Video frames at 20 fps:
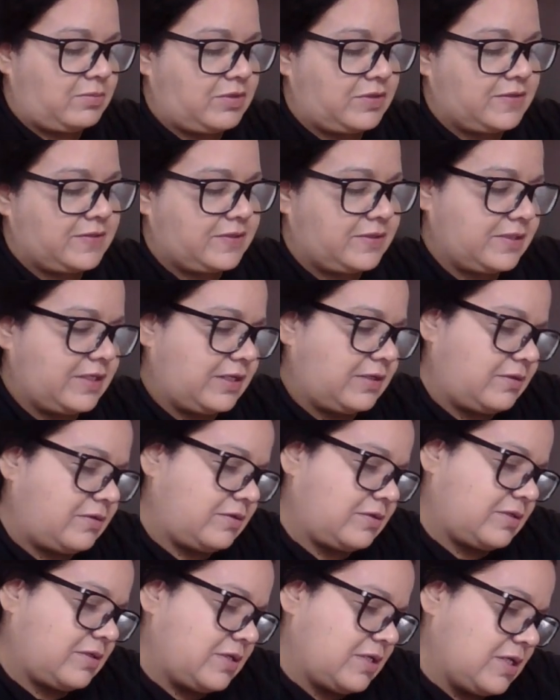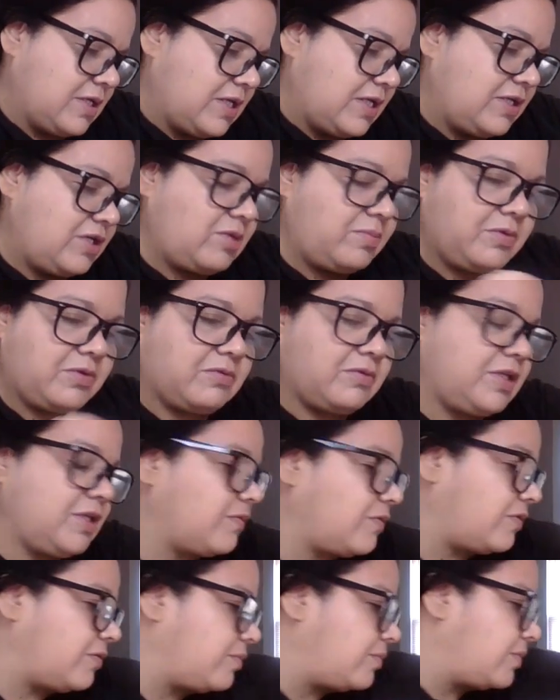because they look... Yep,
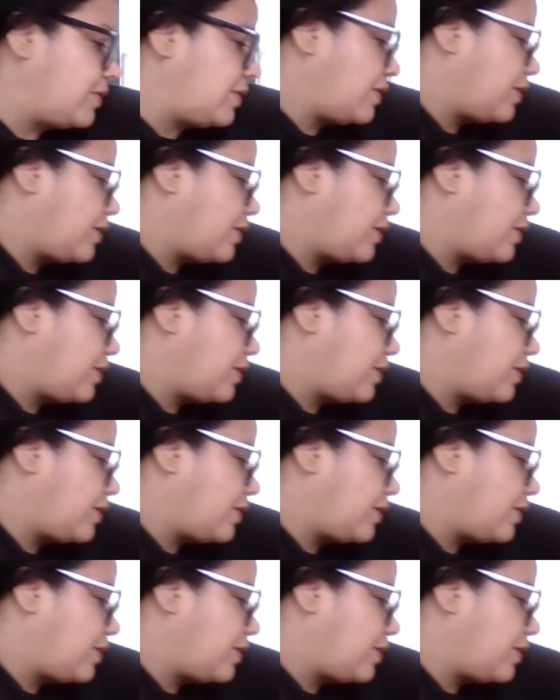Green Room.